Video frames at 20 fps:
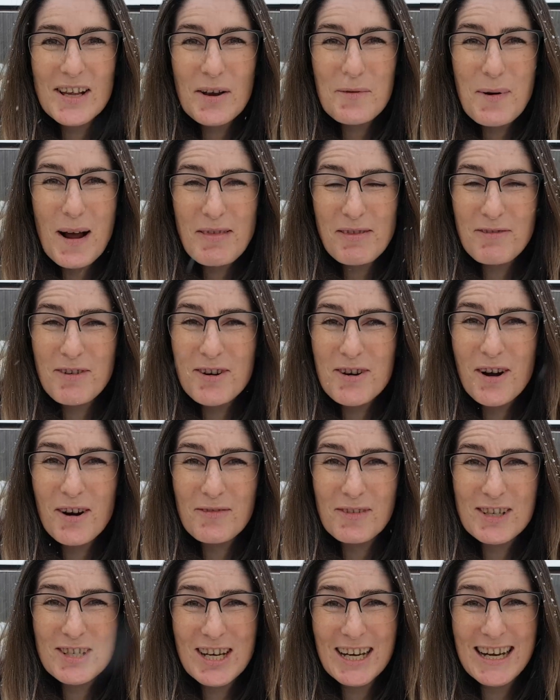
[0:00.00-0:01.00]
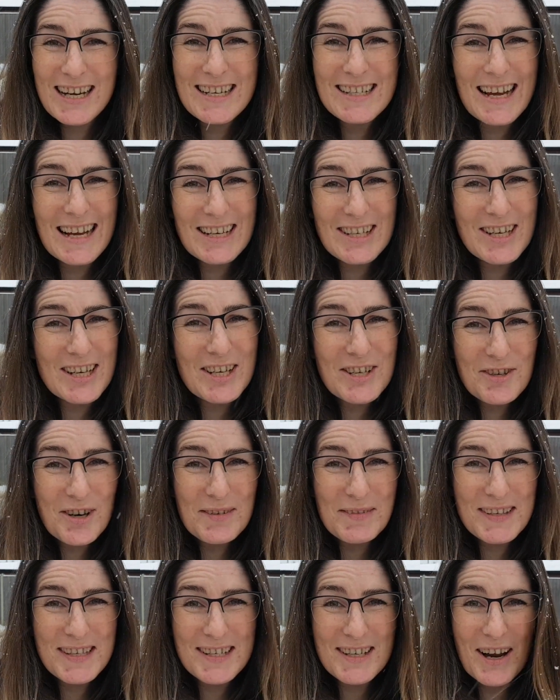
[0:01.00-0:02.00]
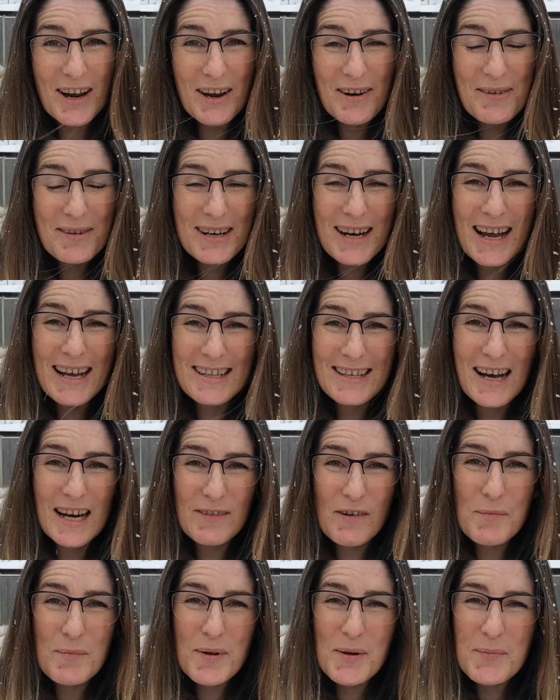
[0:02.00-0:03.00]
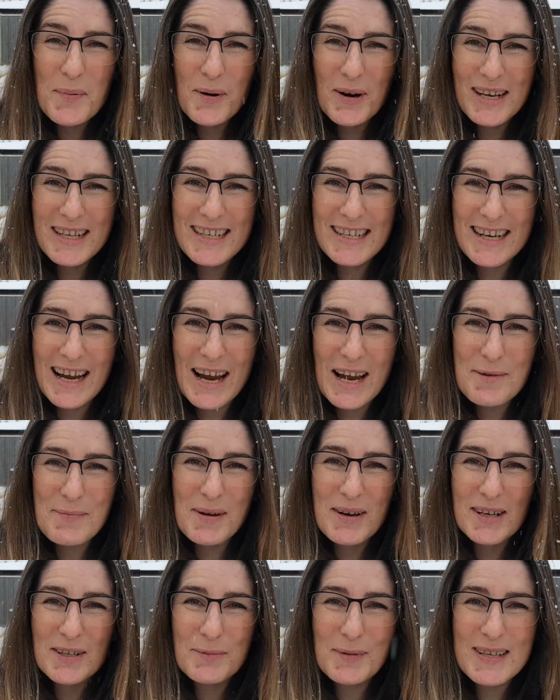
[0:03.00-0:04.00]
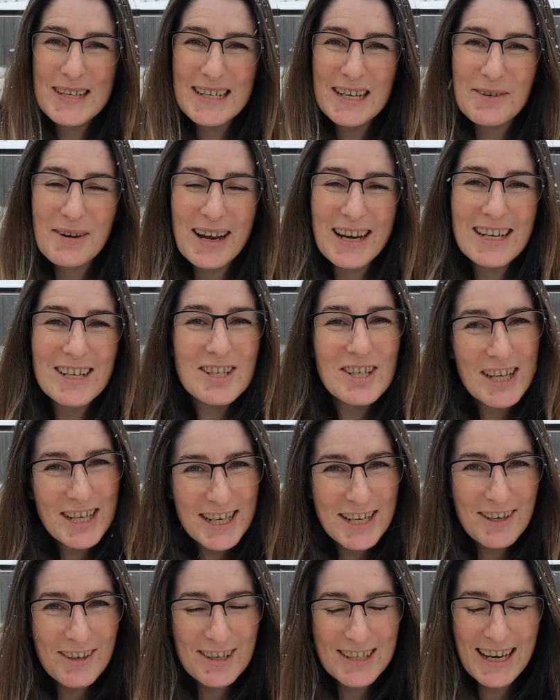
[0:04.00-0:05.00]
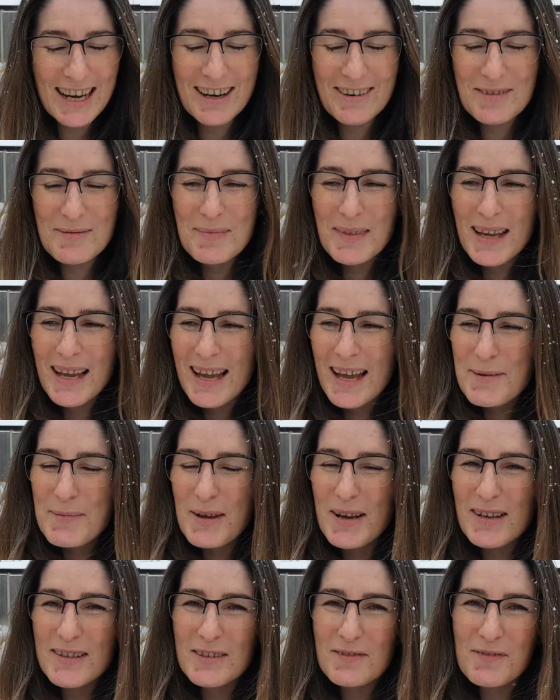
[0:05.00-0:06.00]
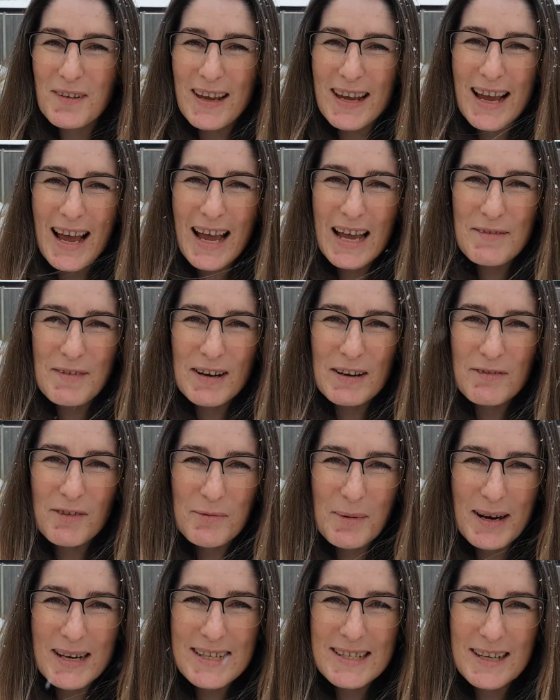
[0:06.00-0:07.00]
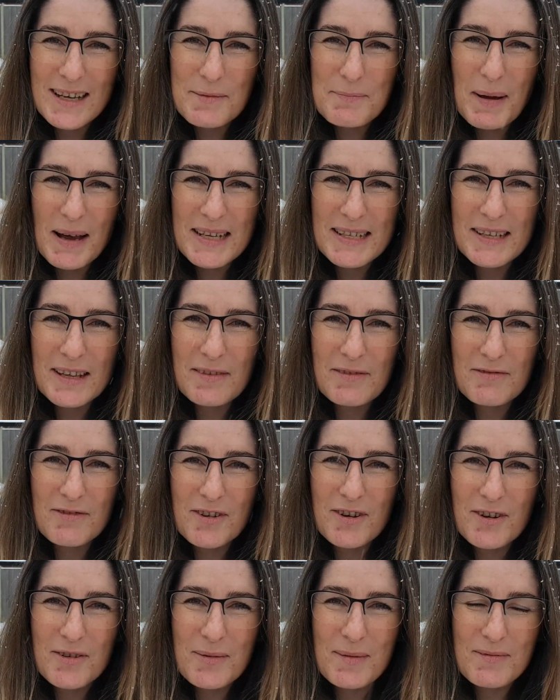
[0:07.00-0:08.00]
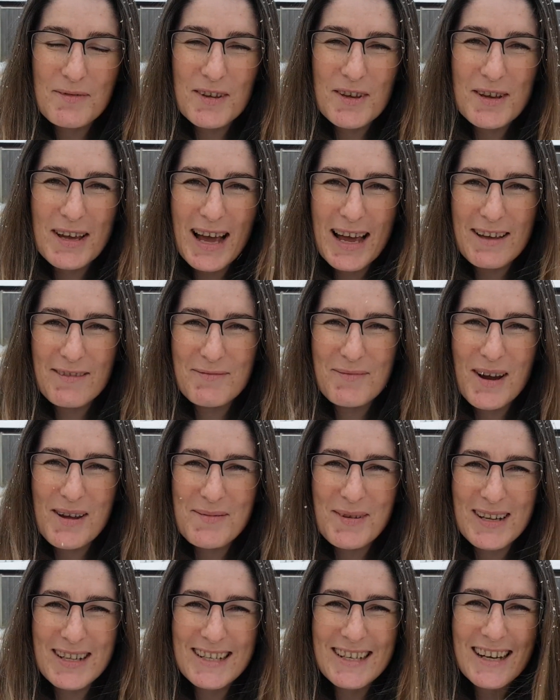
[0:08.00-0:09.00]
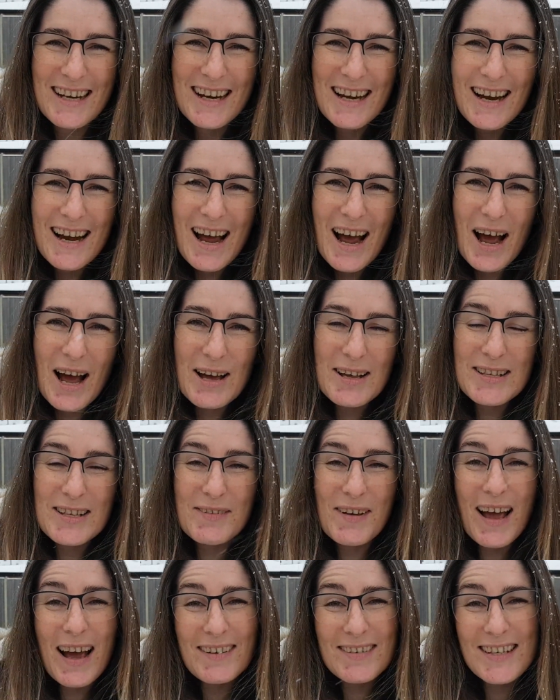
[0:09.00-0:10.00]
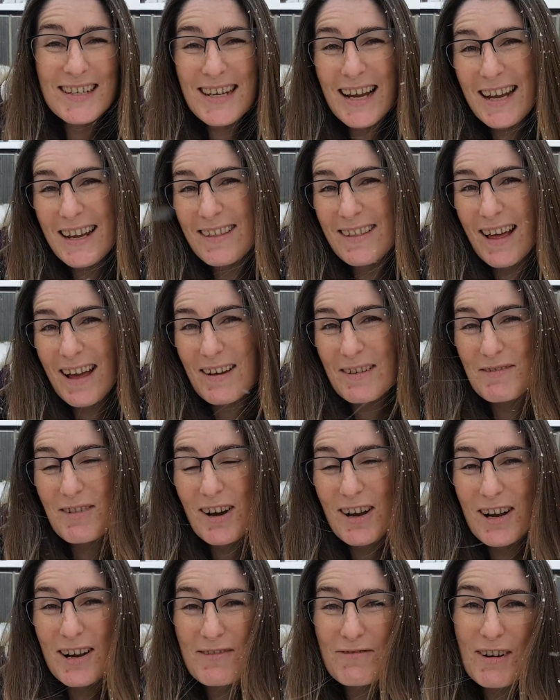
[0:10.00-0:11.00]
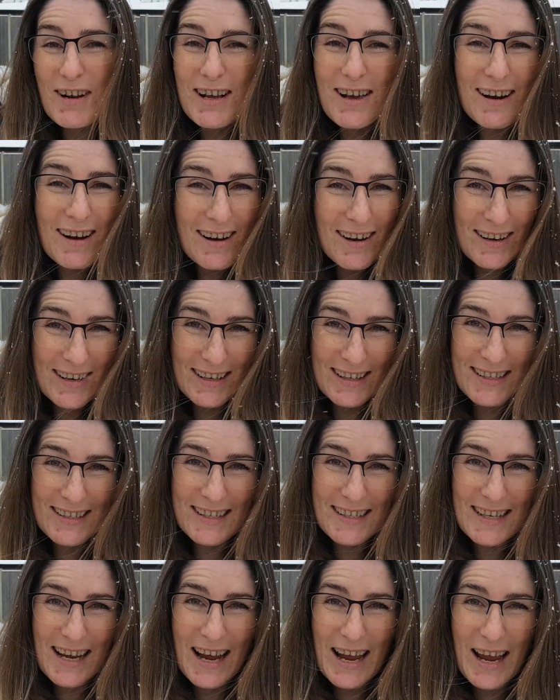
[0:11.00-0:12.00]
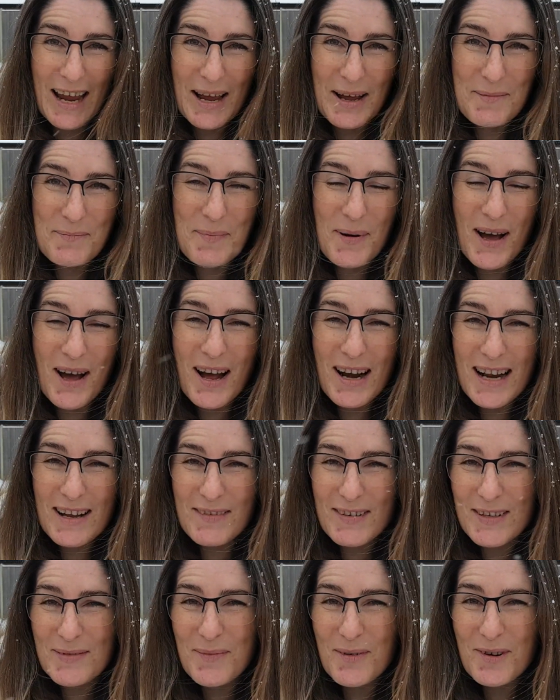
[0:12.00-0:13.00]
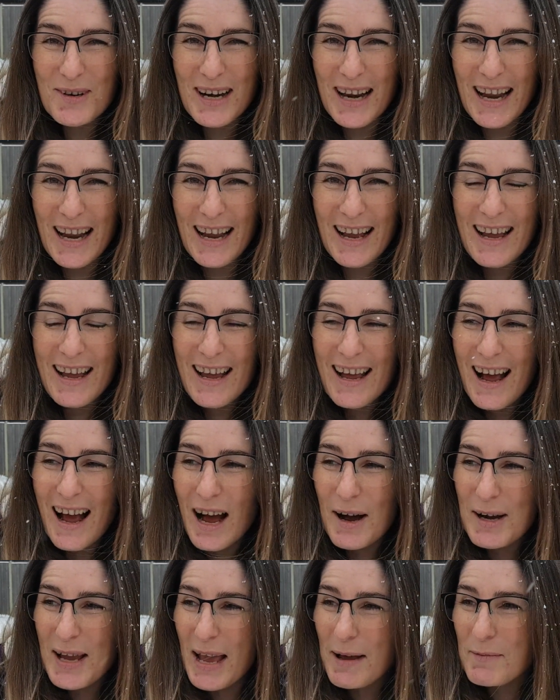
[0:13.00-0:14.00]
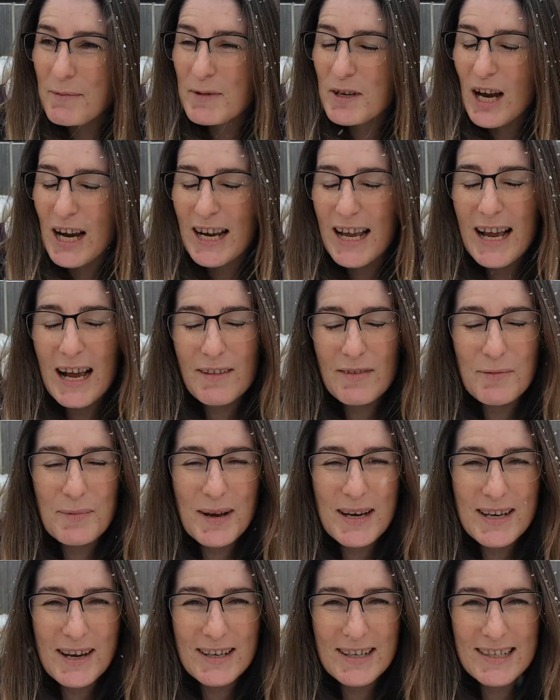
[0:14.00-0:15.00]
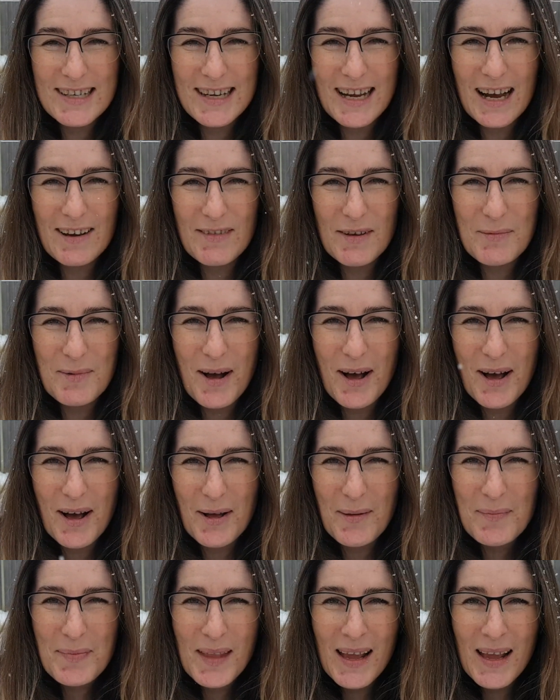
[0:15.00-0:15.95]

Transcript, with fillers: whether or not the chickens actually enjoy the snow is kind of a moot point today because we're still in chicken lockdown because of the avian influenza passing through the UK at the moment. Uh, so they have to stay in their run regardless today. But earlier this morning, I kept checking out the window to see how they were